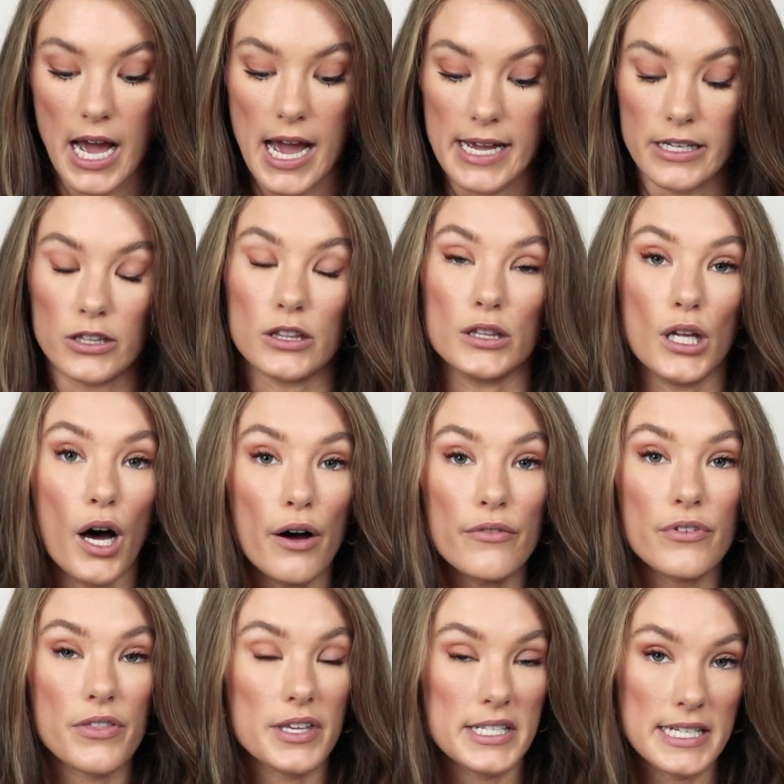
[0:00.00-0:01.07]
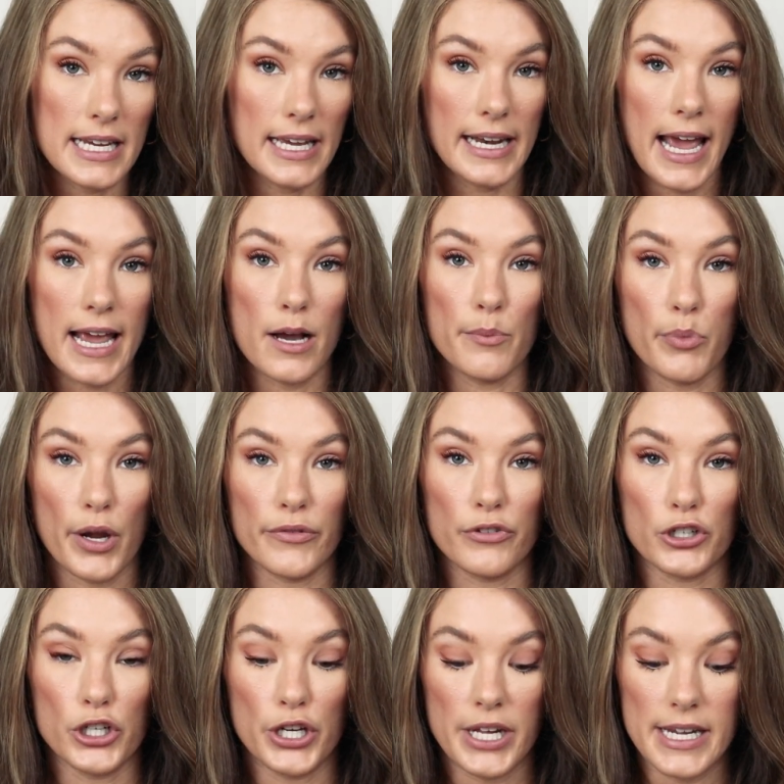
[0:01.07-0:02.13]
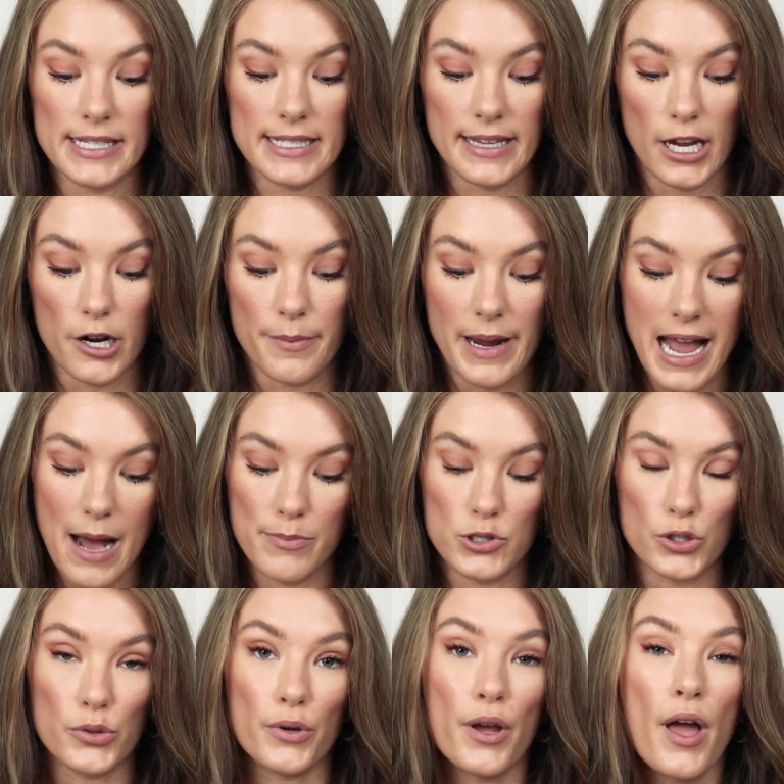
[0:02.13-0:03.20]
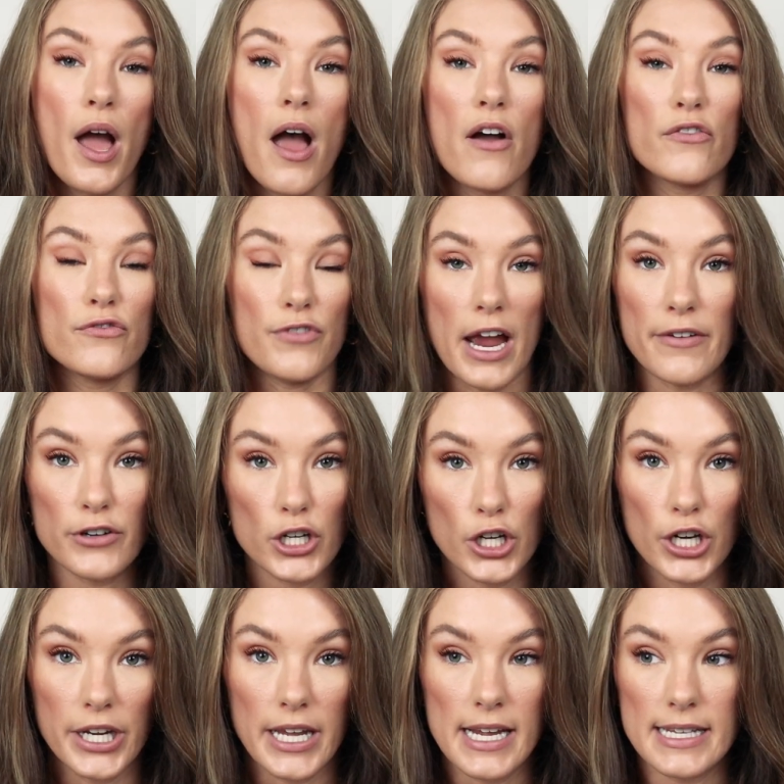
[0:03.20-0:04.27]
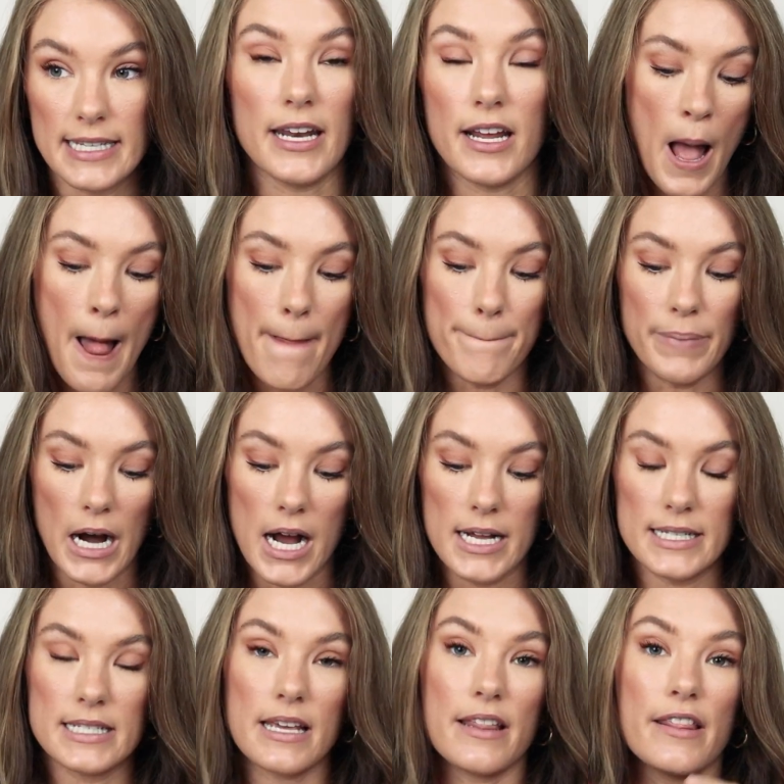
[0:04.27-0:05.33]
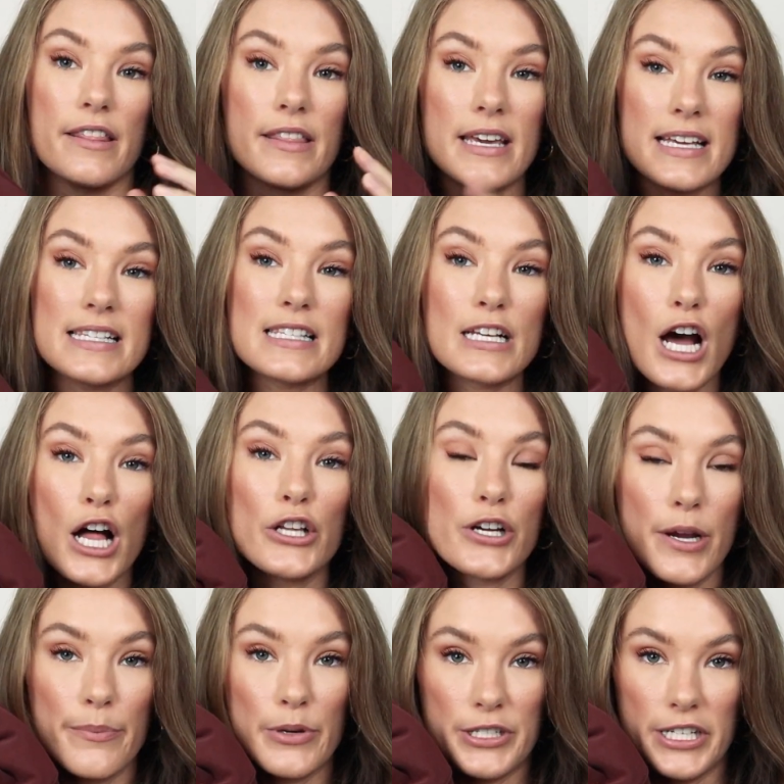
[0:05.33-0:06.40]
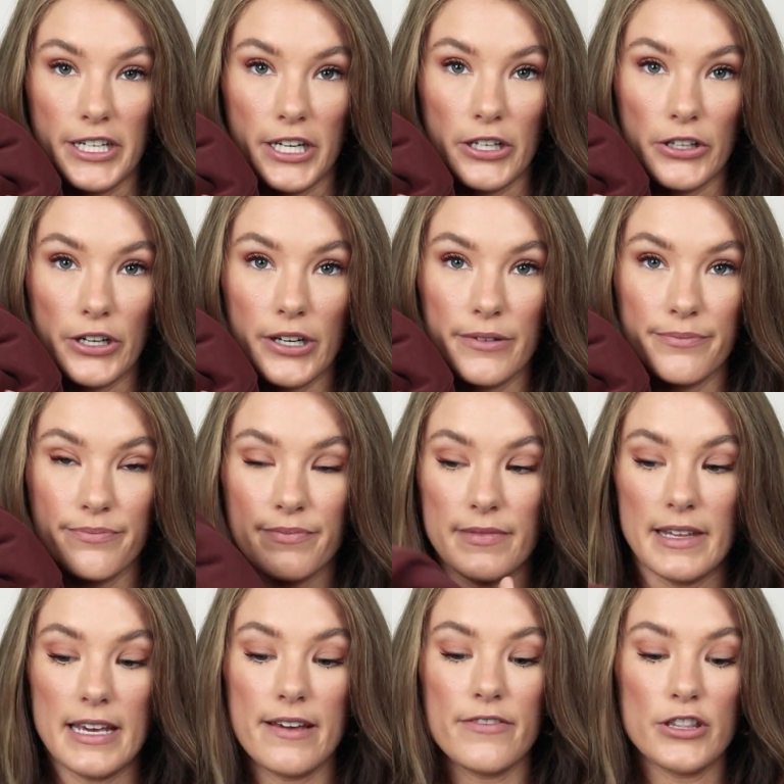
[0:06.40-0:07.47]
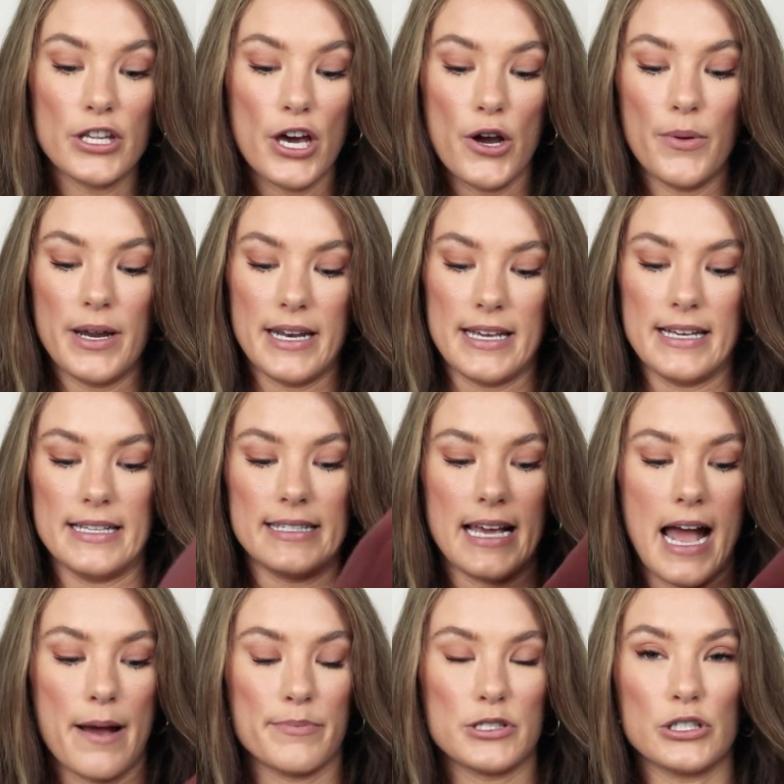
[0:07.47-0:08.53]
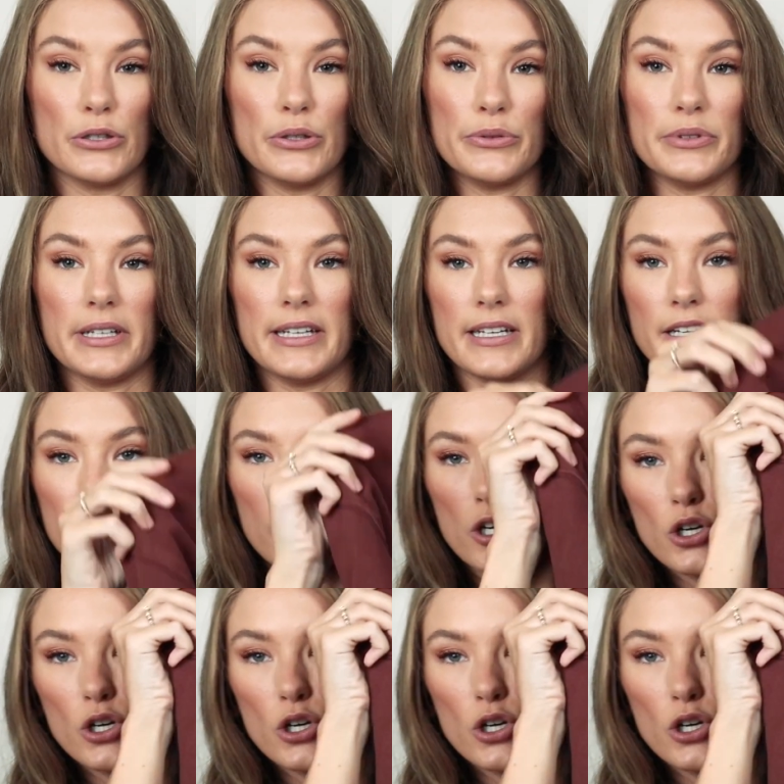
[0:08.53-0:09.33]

I love the TNA boyfriend hoodies. They are my absolute favorite hoodies. But this color in particular, even though it is absolutely